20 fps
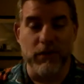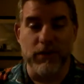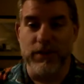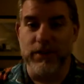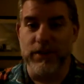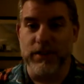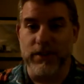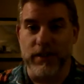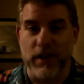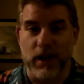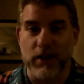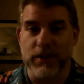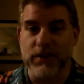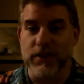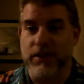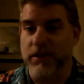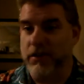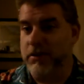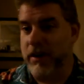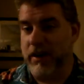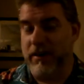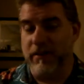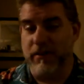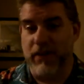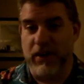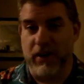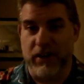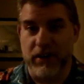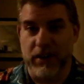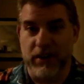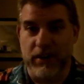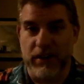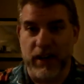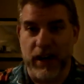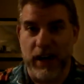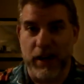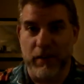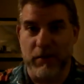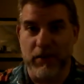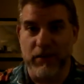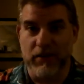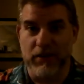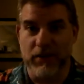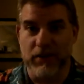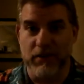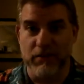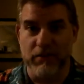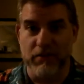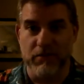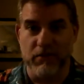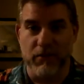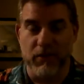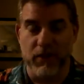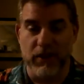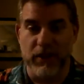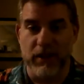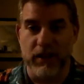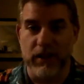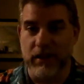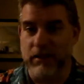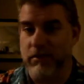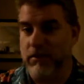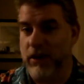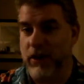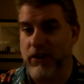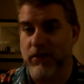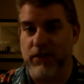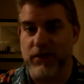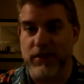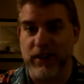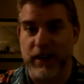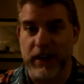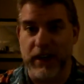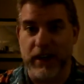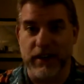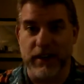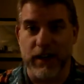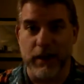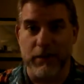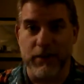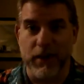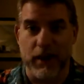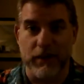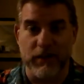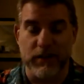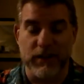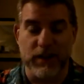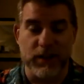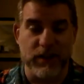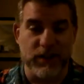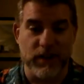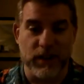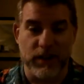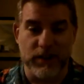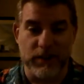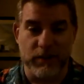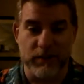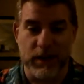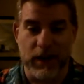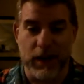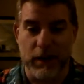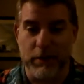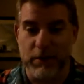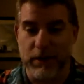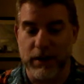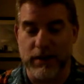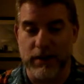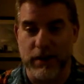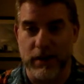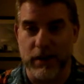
was also a very good time. It was a really interesting, in-depth conversation on some topics.